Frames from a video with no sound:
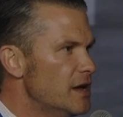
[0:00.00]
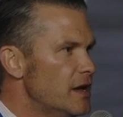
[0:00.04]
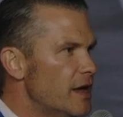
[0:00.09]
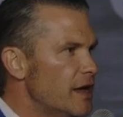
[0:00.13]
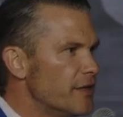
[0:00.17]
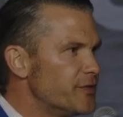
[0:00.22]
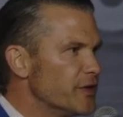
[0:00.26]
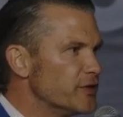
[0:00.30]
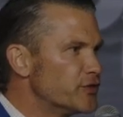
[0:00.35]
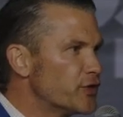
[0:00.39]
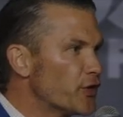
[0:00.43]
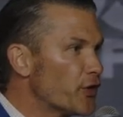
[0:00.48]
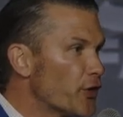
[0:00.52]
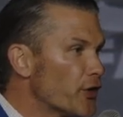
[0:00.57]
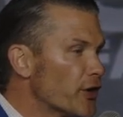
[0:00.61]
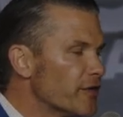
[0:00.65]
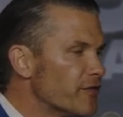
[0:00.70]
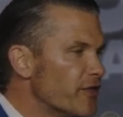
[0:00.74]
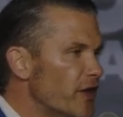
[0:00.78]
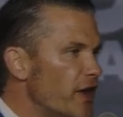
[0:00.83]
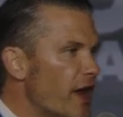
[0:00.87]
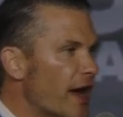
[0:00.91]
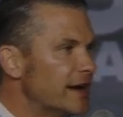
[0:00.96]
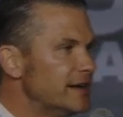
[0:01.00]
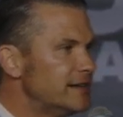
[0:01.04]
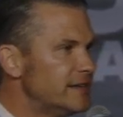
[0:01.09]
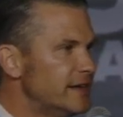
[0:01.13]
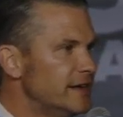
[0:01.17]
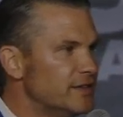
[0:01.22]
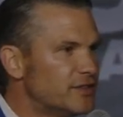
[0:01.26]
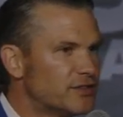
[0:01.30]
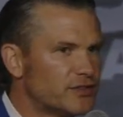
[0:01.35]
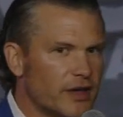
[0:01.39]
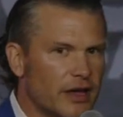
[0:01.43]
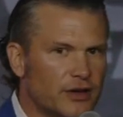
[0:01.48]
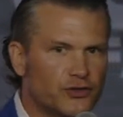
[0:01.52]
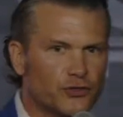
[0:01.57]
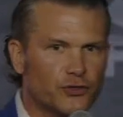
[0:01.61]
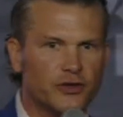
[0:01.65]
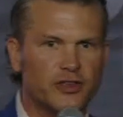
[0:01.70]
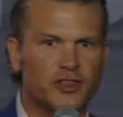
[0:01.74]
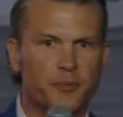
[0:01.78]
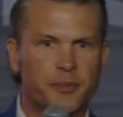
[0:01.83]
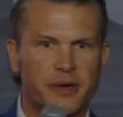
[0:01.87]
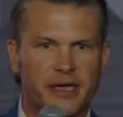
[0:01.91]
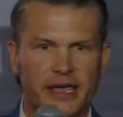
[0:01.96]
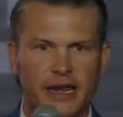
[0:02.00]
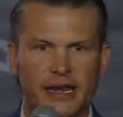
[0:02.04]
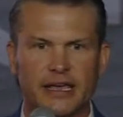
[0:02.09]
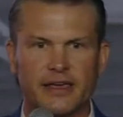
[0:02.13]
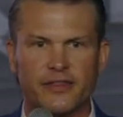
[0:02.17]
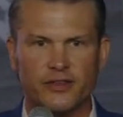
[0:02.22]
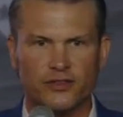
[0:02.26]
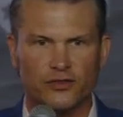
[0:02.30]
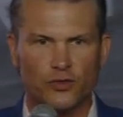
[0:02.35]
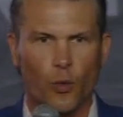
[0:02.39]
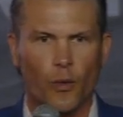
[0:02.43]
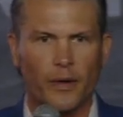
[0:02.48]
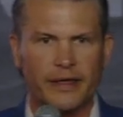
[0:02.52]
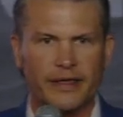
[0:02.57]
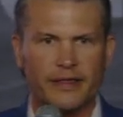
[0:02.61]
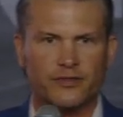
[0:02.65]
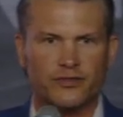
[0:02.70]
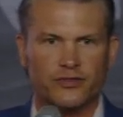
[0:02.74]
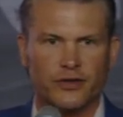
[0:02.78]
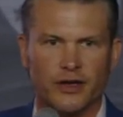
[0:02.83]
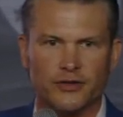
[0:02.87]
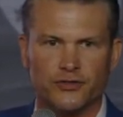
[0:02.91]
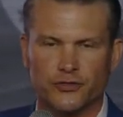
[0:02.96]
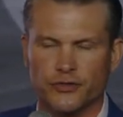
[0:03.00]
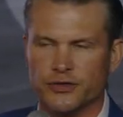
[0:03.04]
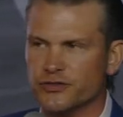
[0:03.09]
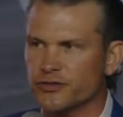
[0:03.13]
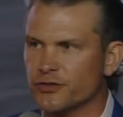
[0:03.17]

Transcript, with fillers: at the turn of the 19th century, the beginning of the 20th century.